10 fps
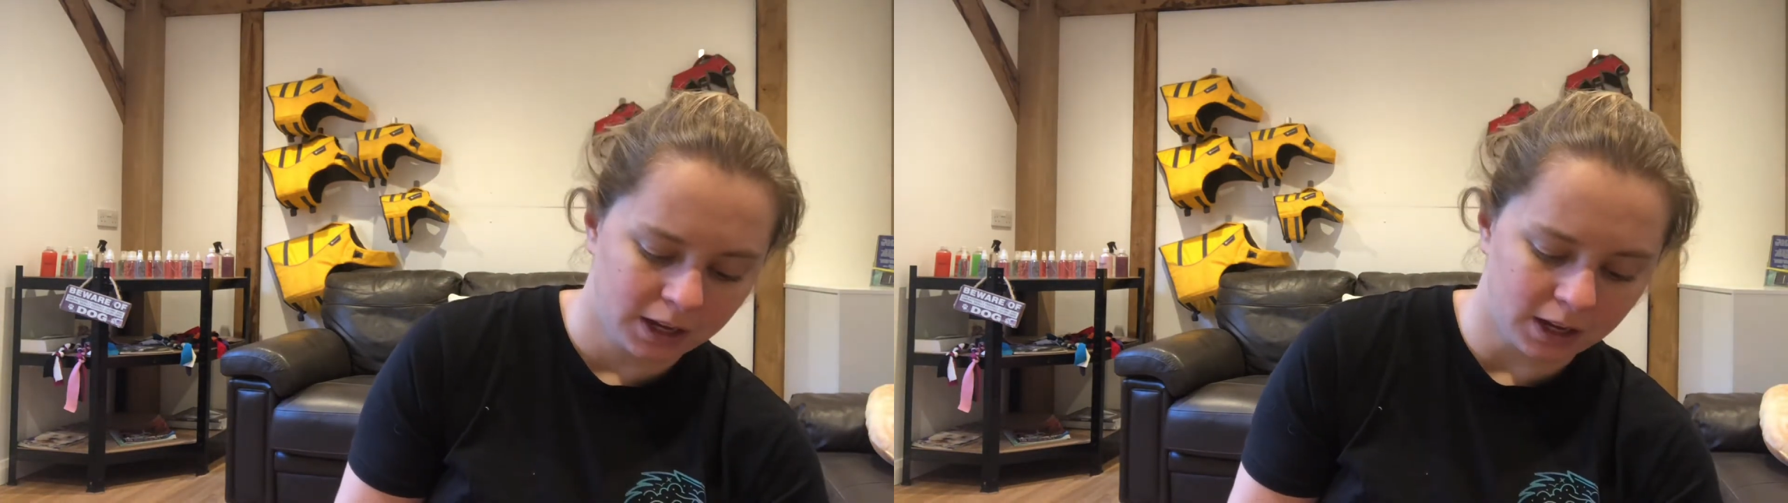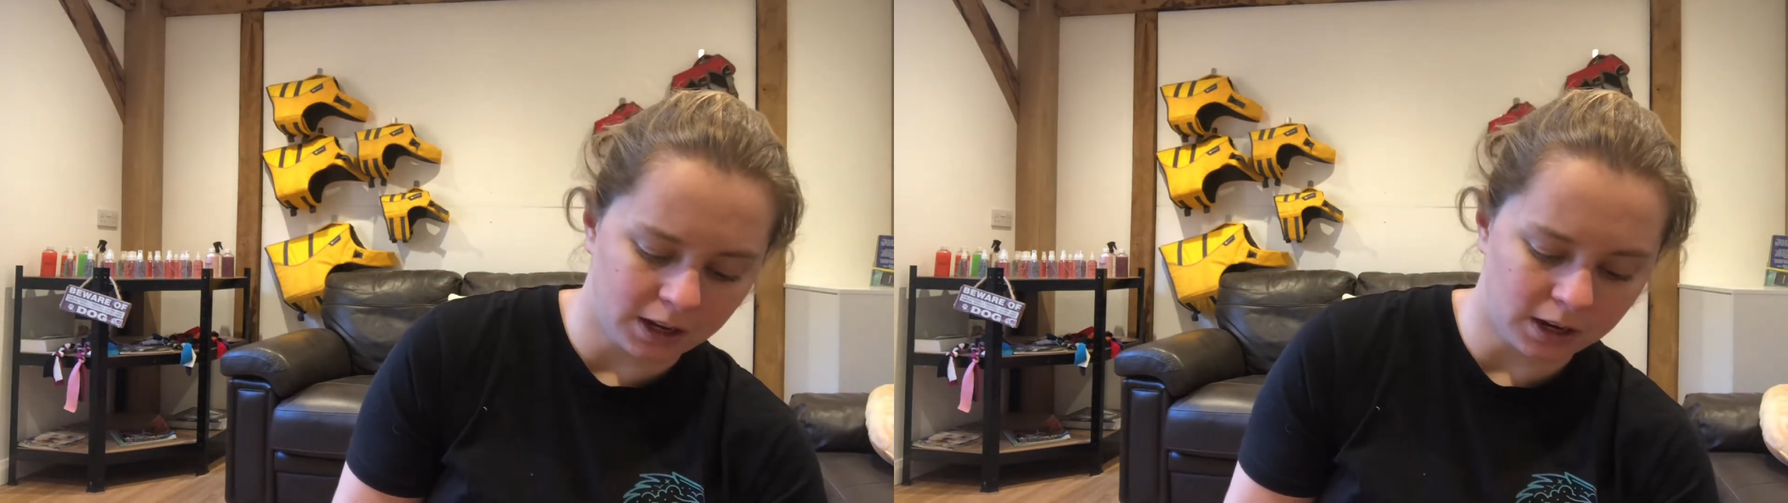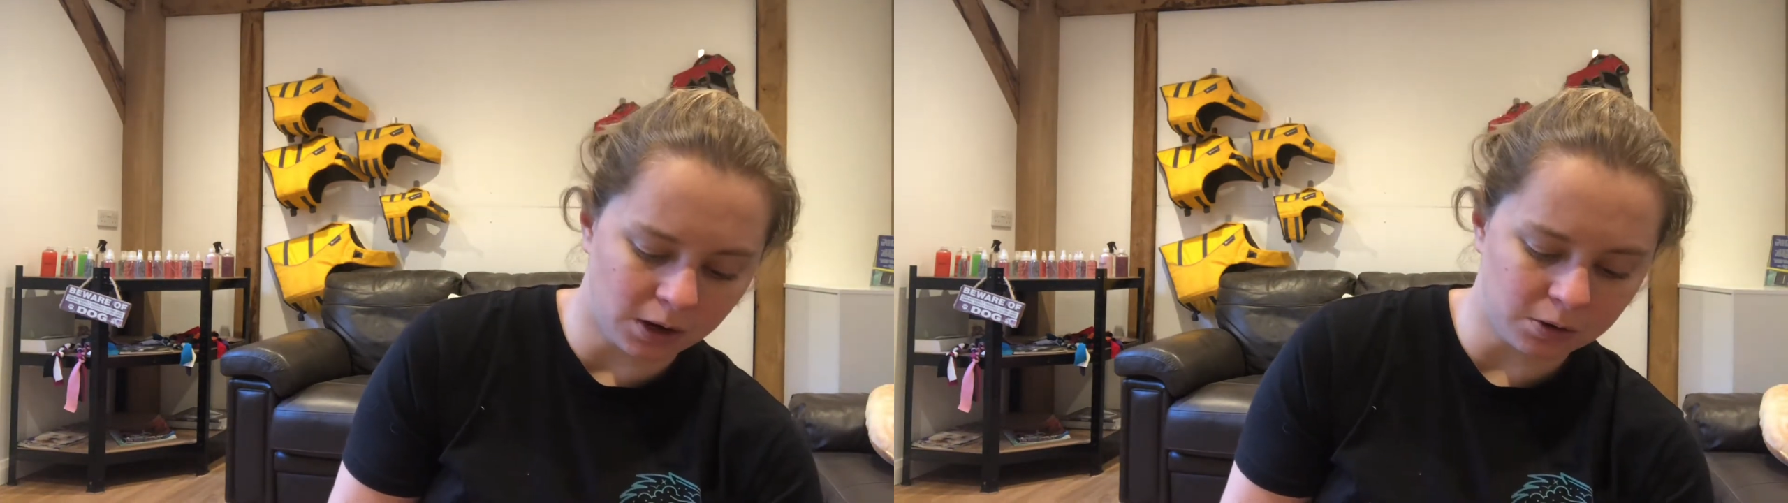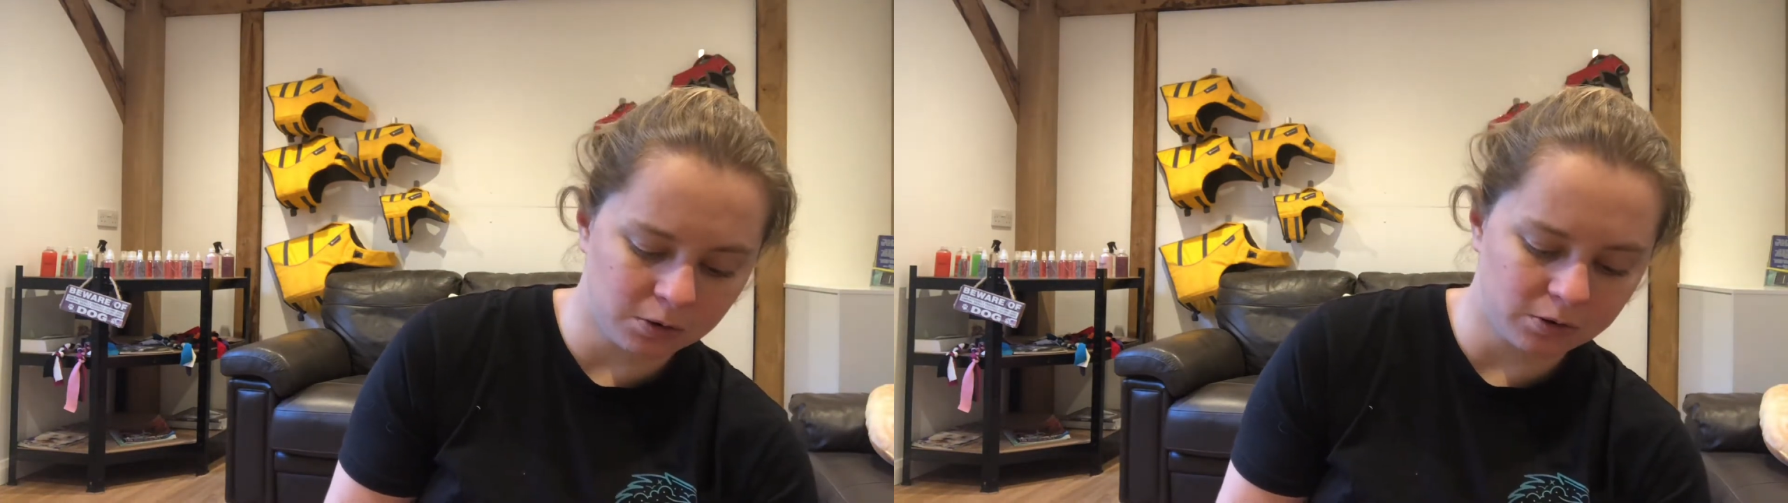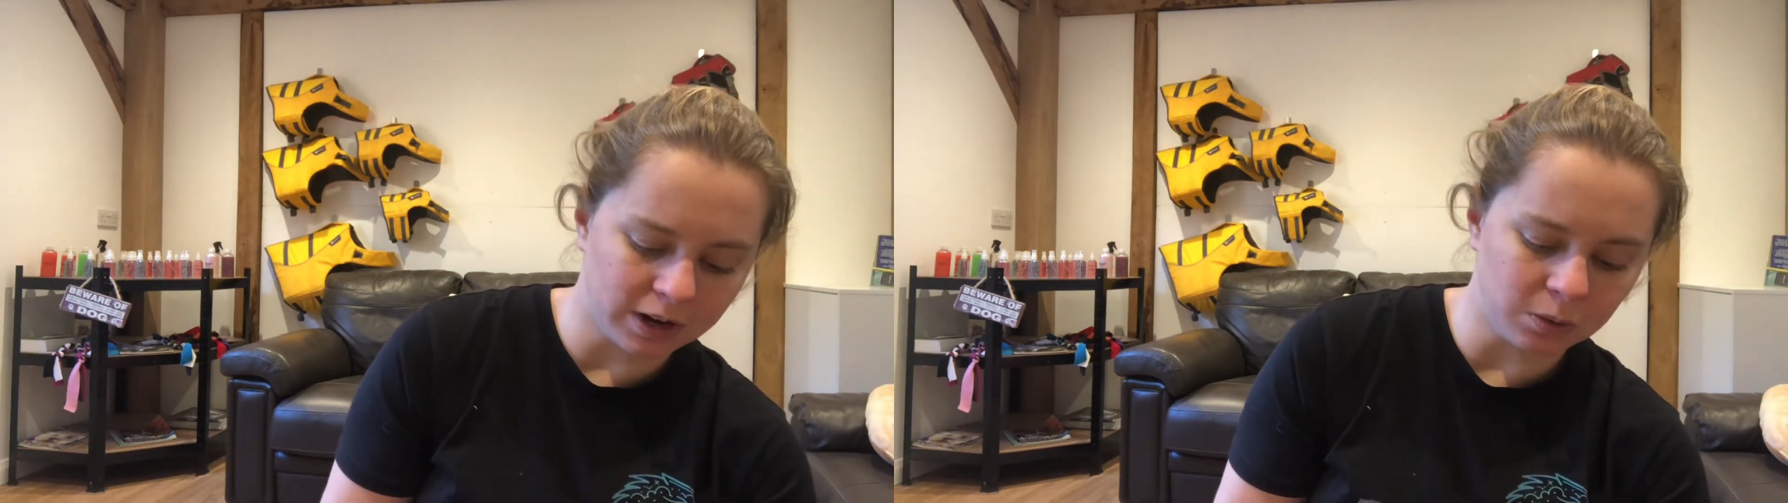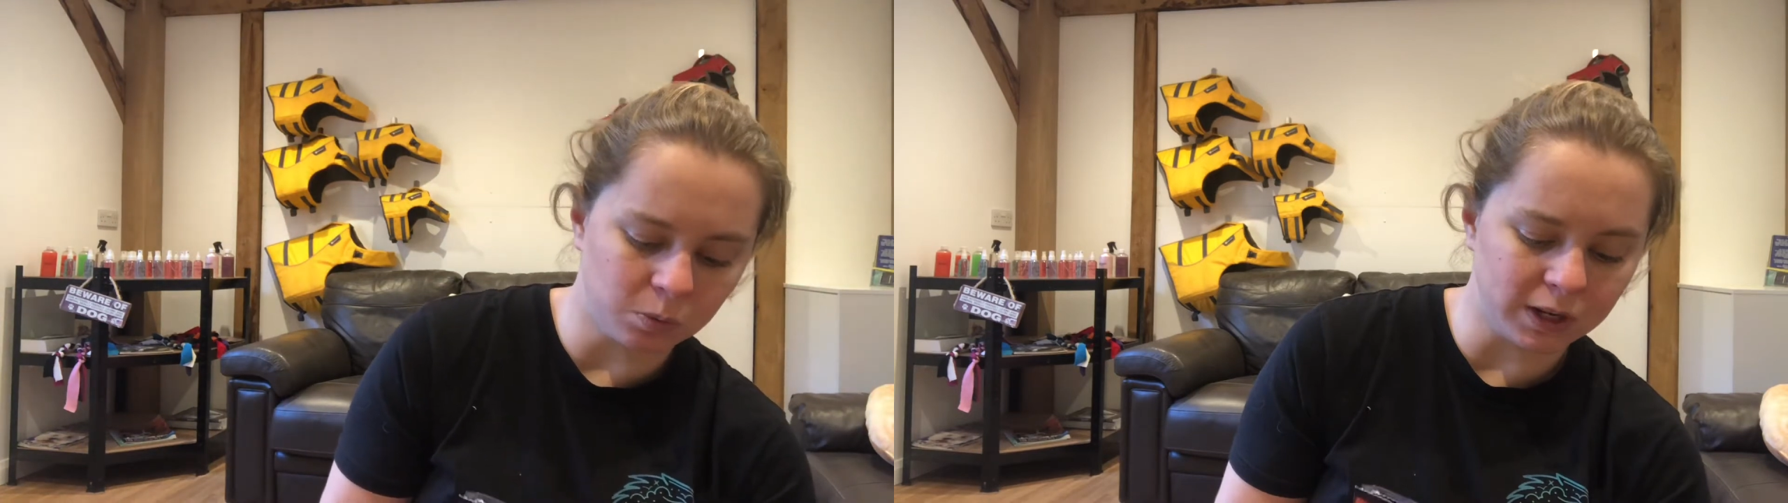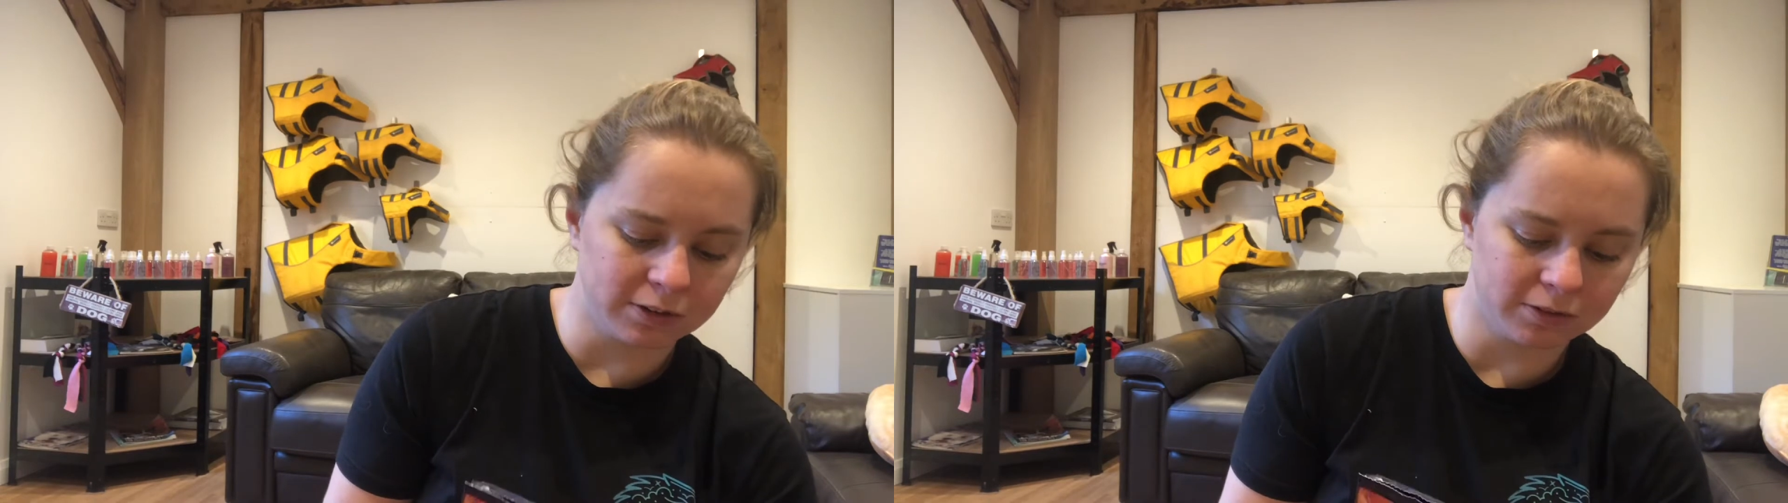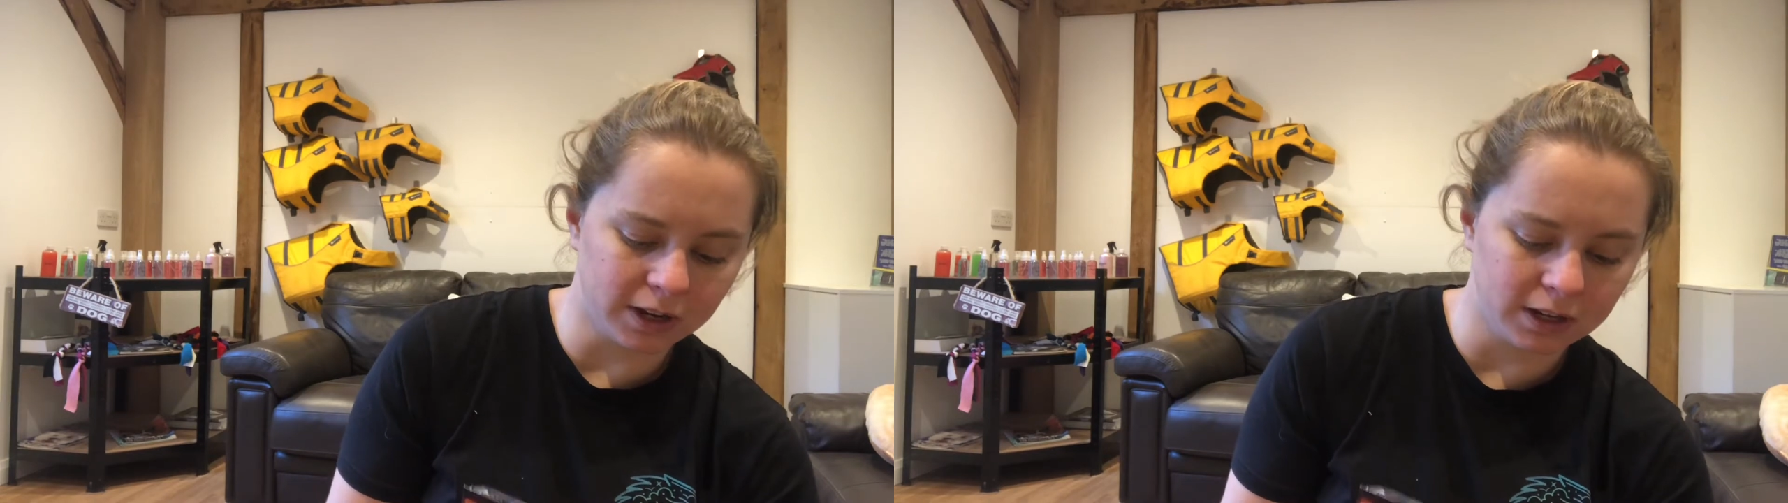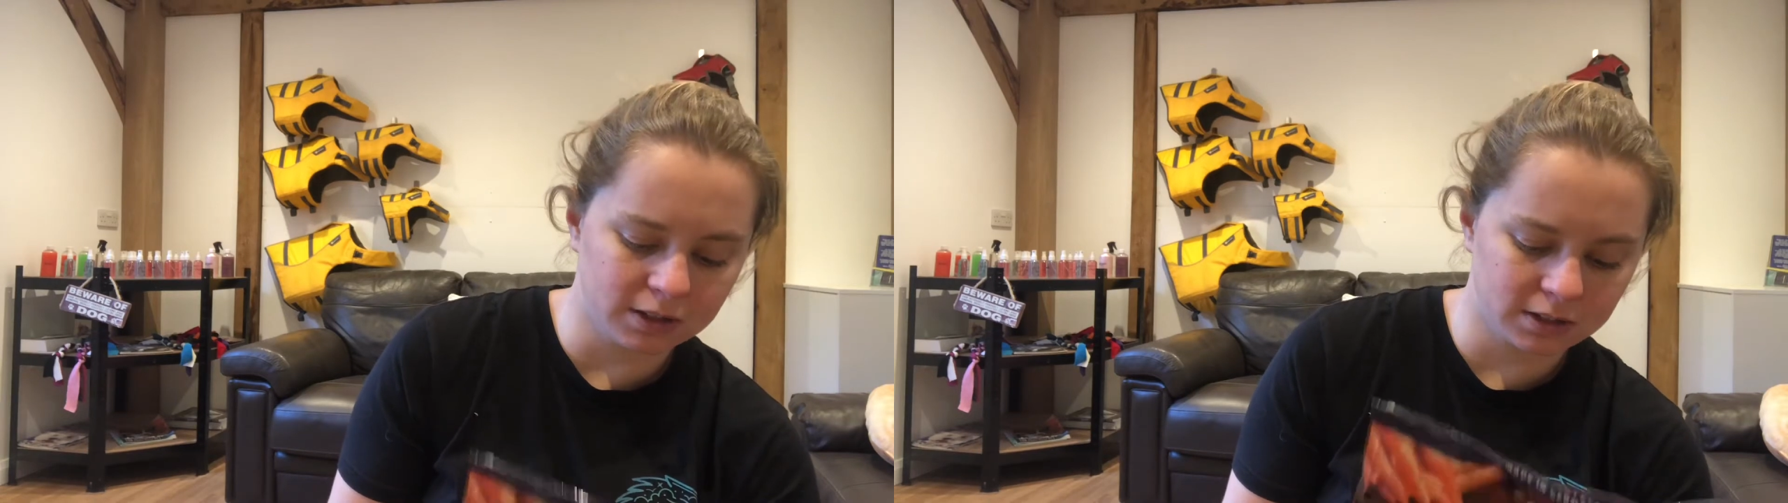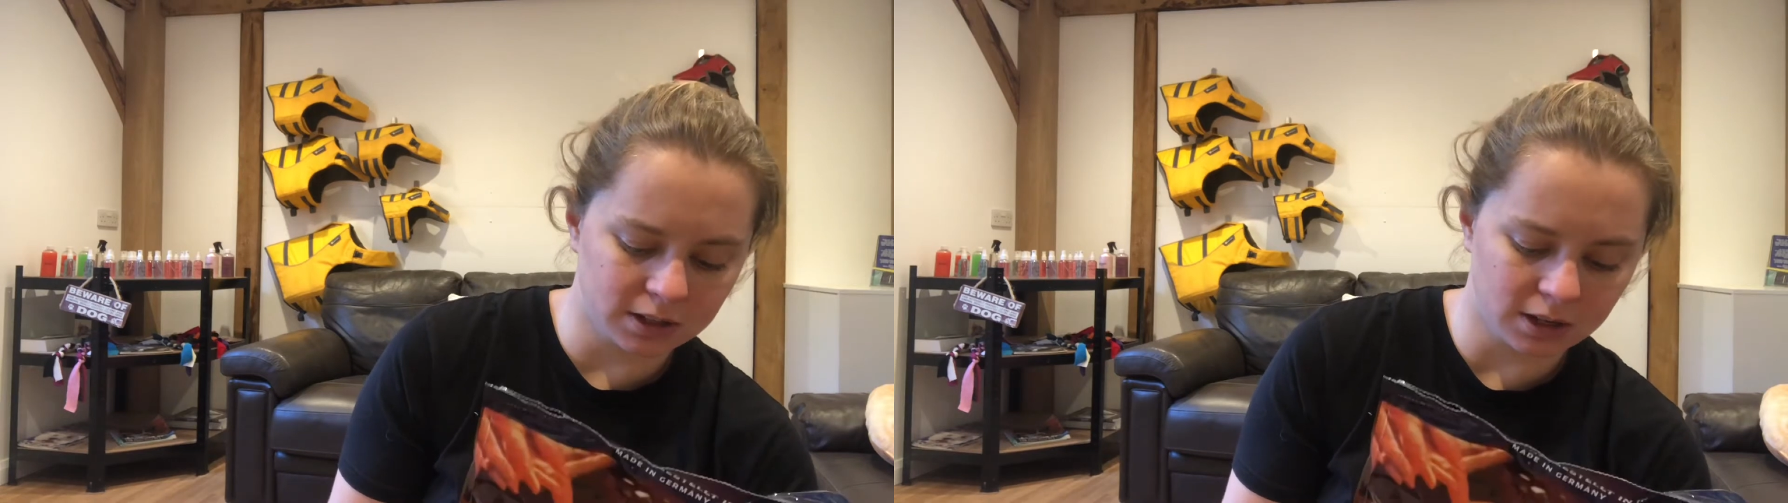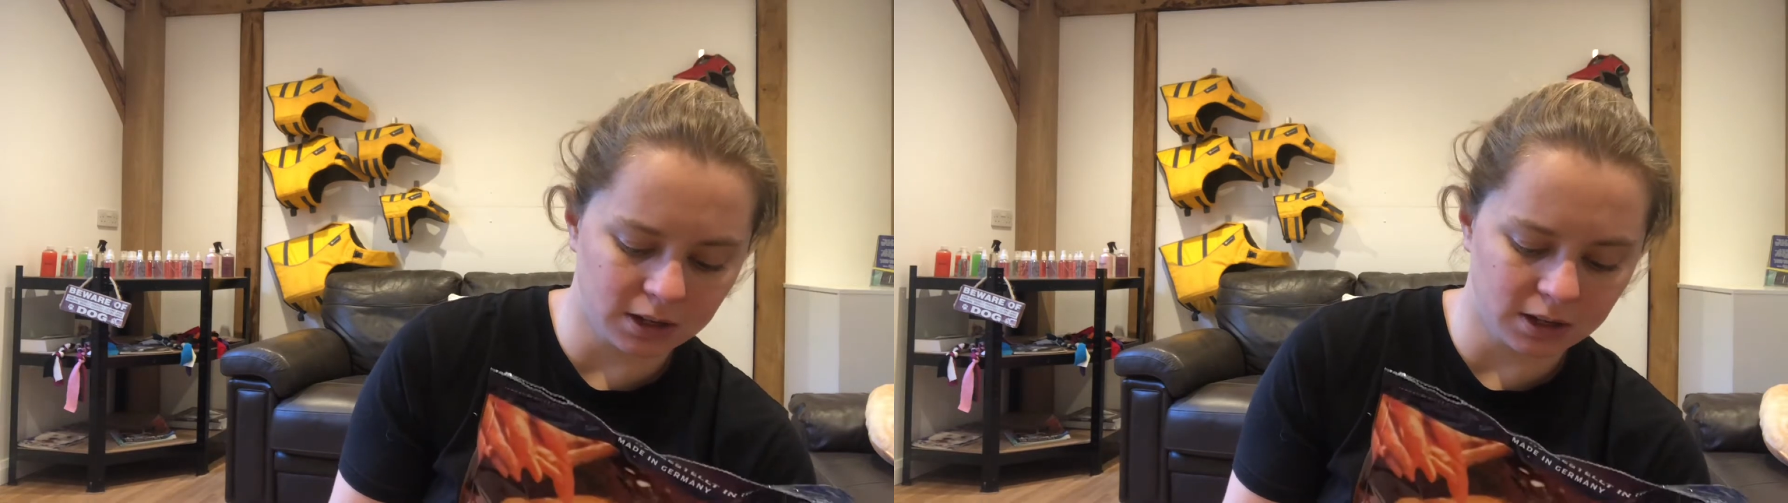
whole grain wheat flakes,